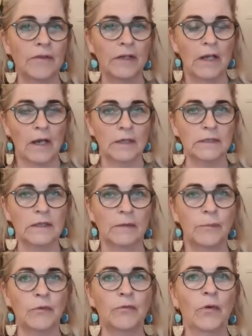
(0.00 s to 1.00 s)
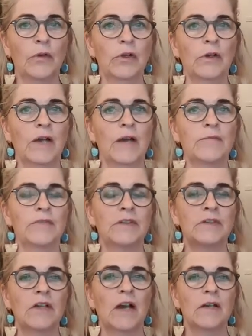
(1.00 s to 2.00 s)
Well, like I said before, you have
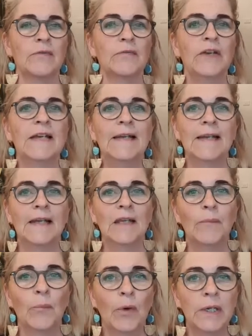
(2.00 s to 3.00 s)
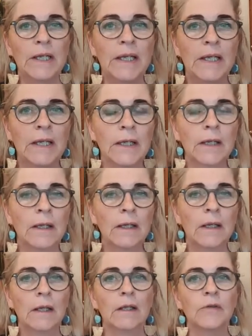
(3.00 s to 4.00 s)
this yucky feeling in your body,
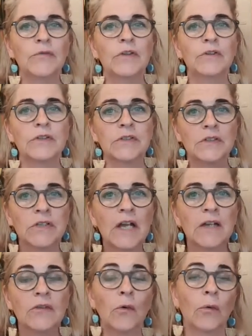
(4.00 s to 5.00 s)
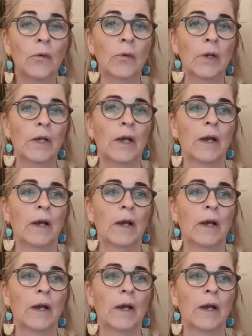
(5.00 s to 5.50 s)
you feel distressed, or